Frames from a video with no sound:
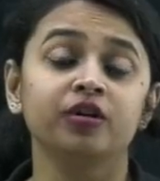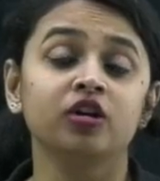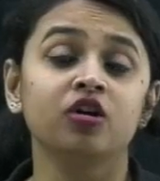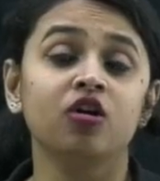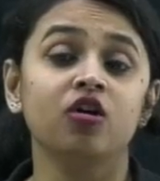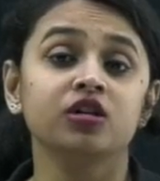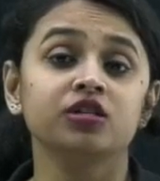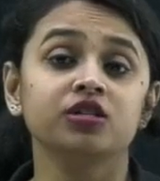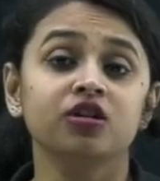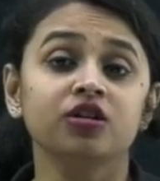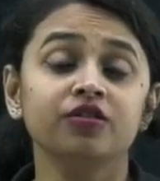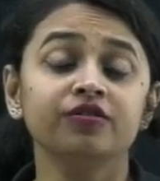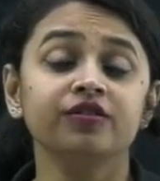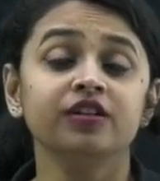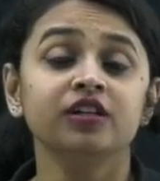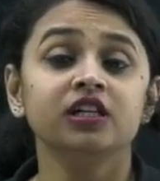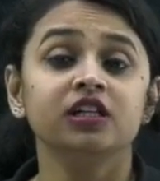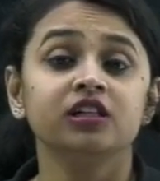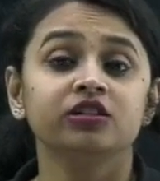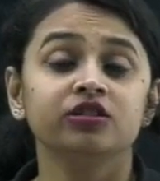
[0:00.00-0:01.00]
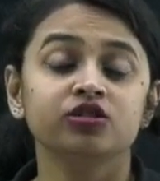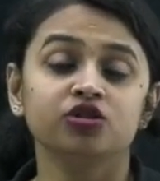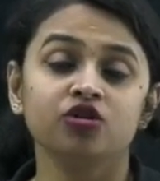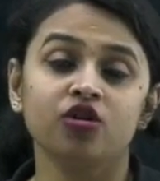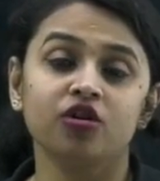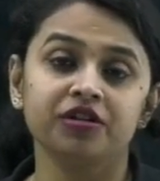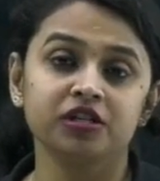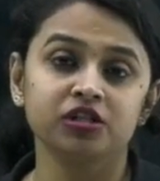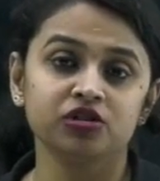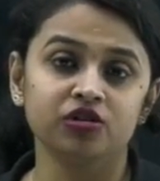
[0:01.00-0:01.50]
because of the
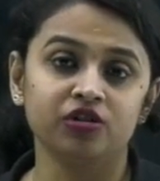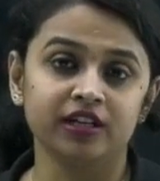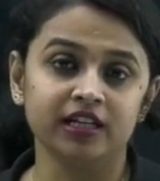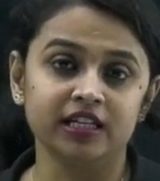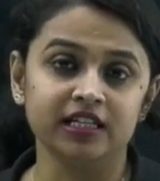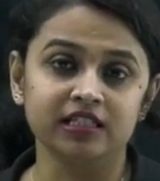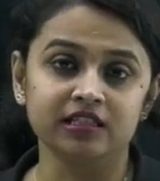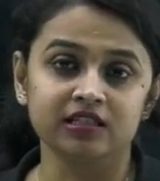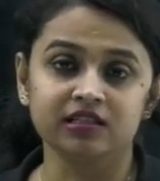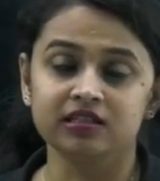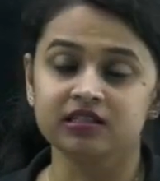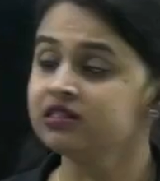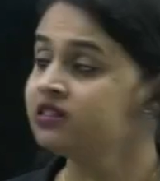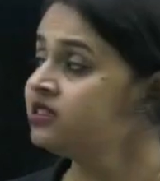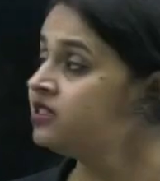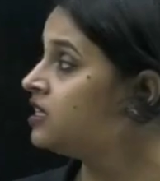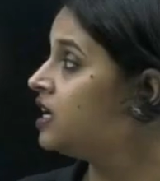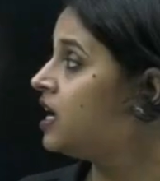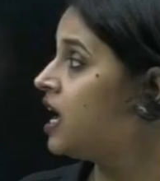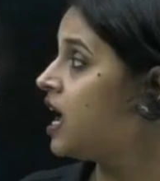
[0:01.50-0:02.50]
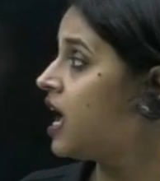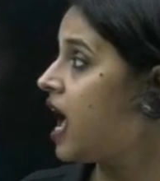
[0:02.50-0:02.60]
Chauri Chaura incidents,